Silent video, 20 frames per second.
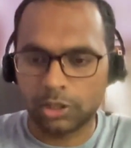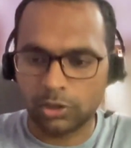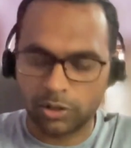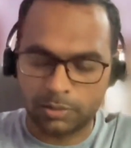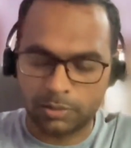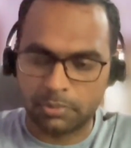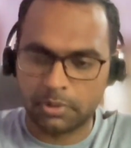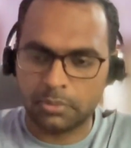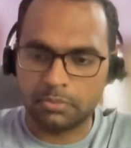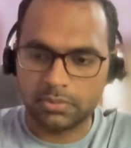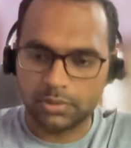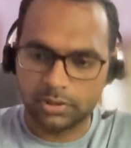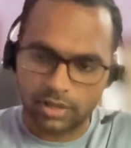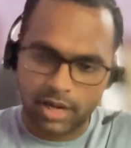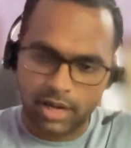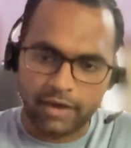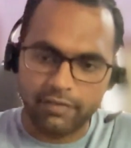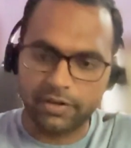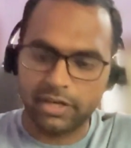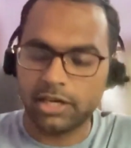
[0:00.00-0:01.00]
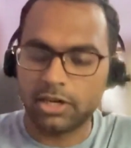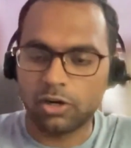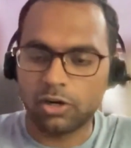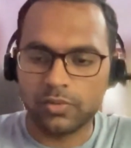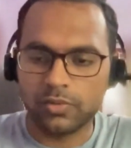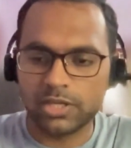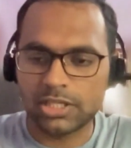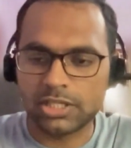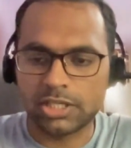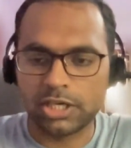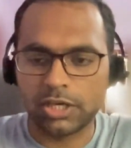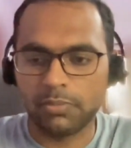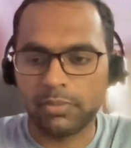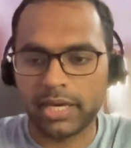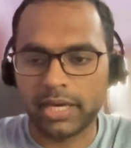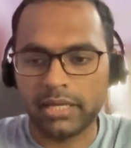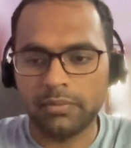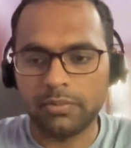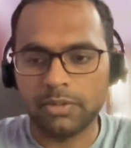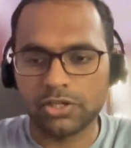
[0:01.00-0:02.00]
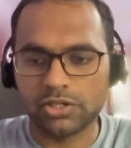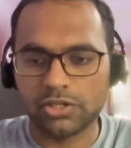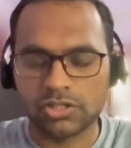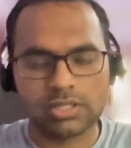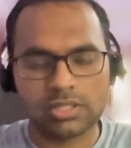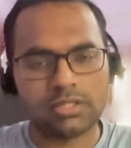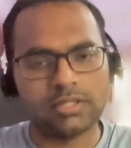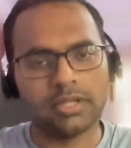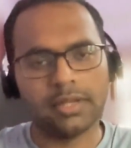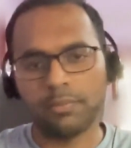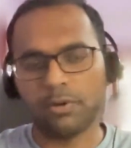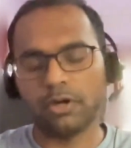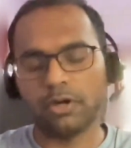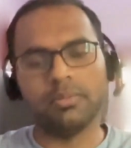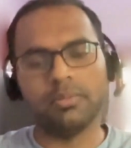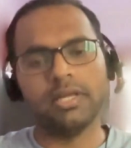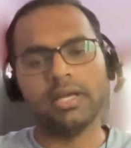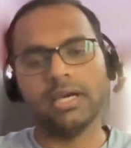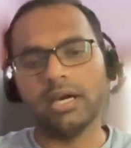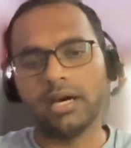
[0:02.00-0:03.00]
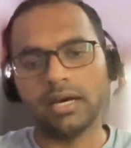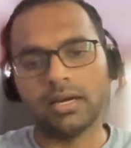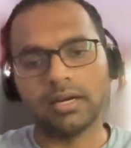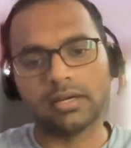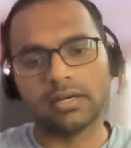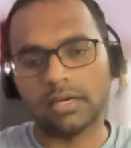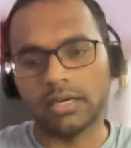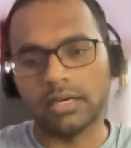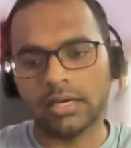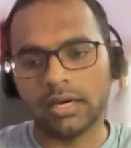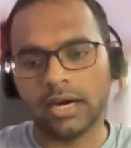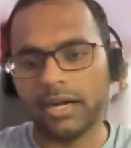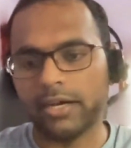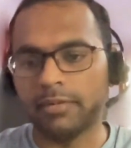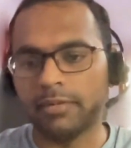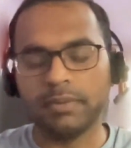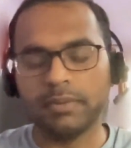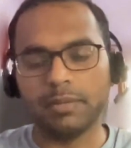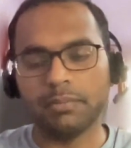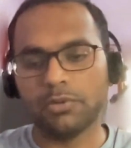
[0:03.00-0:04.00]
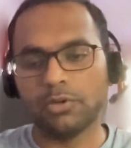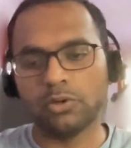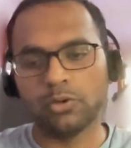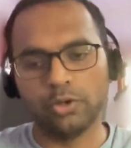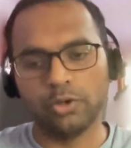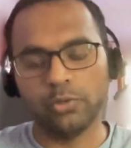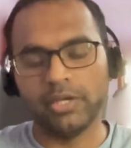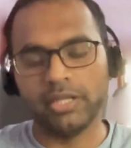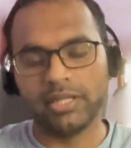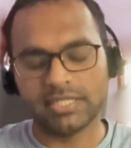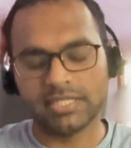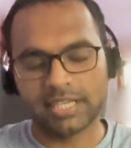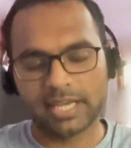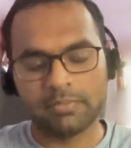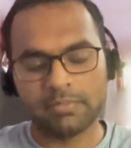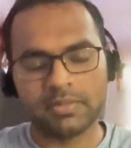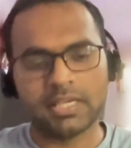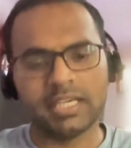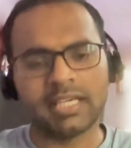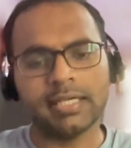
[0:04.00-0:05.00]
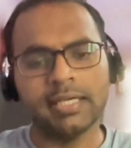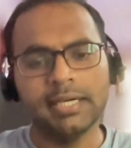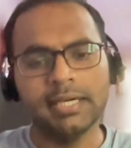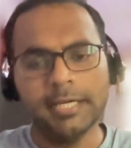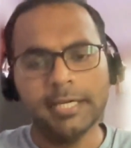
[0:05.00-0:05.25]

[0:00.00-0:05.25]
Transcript: remember having it always in your mind, because there probably are 100 people who are doing the same thing.